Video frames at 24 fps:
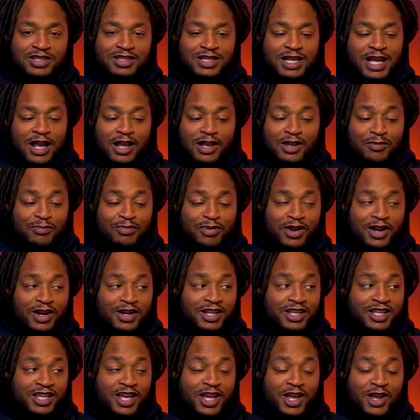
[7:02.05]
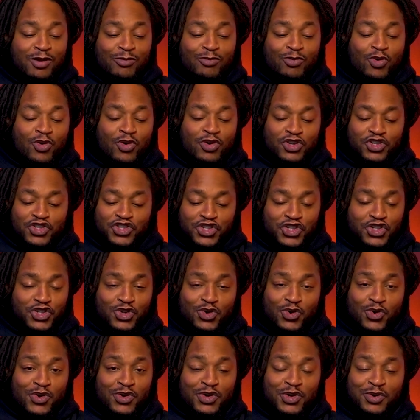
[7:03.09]
Not compared to Cam Ward or
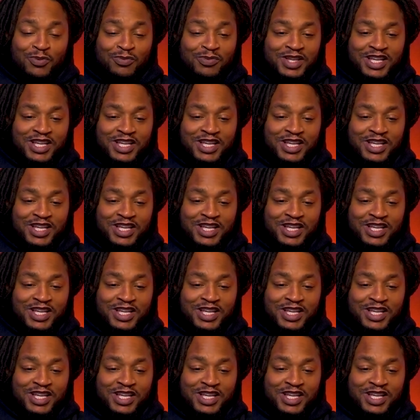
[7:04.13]
Shador and them.